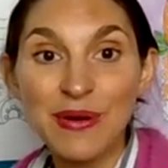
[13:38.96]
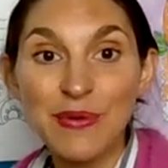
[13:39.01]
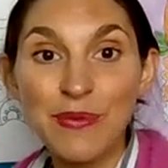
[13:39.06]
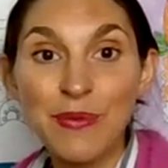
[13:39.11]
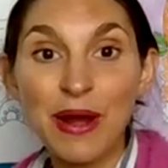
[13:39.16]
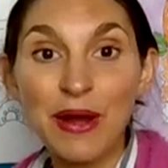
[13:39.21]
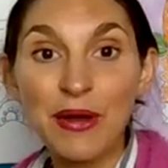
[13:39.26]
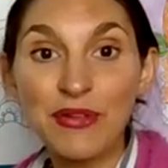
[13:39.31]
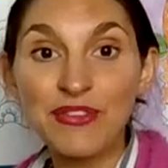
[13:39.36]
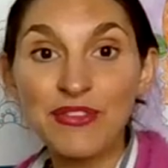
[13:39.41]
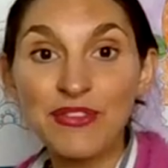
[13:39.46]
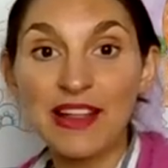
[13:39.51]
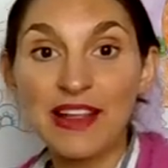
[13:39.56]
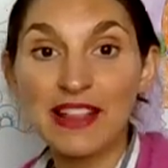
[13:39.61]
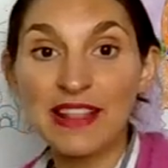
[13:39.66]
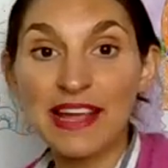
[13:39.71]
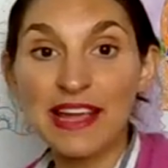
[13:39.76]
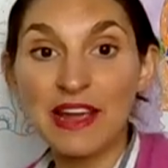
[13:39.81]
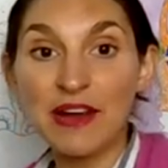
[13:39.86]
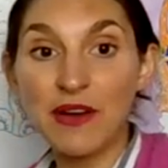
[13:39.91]
Well
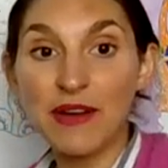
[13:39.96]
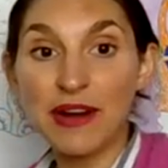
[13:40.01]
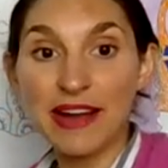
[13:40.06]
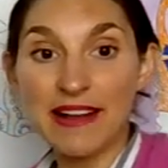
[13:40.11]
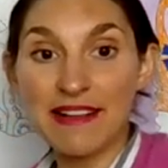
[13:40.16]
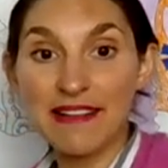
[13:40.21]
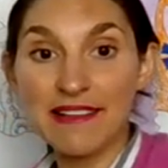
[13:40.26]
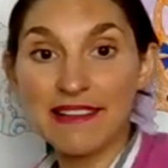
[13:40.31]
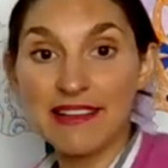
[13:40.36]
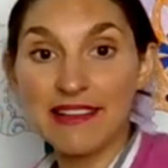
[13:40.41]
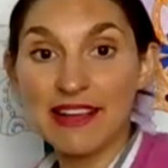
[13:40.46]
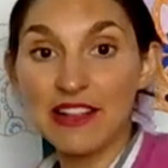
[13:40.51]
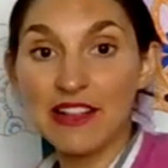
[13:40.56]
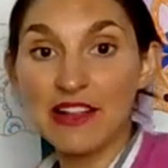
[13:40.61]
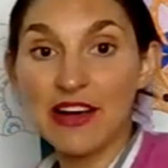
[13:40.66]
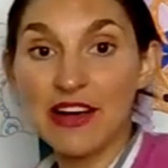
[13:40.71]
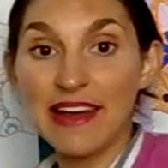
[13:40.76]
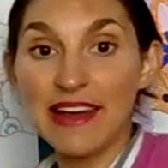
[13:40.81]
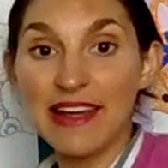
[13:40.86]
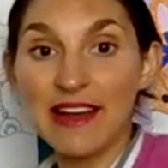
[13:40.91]
done, Leo. I can see a
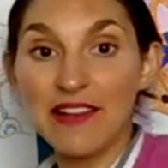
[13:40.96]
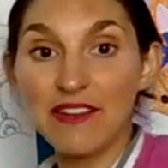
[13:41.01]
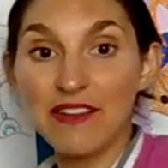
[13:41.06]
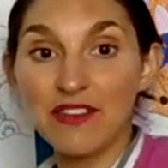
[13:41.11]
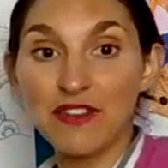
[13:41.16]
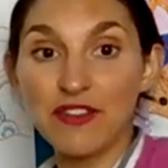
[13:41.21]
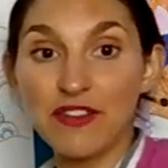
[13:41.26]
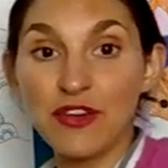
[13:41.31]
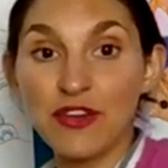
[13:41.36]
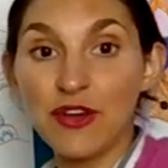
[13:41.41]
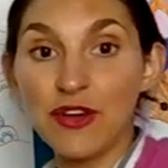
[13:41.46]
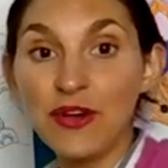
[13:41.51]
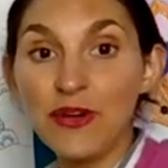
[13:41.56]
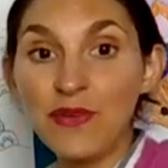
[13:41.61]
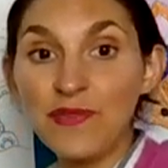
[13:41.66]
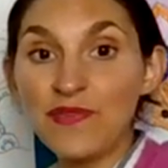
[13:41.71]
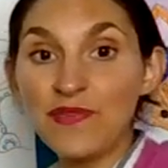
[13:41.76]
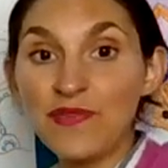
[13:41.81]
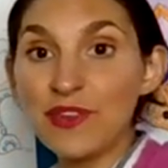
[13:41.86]
lighthouse too.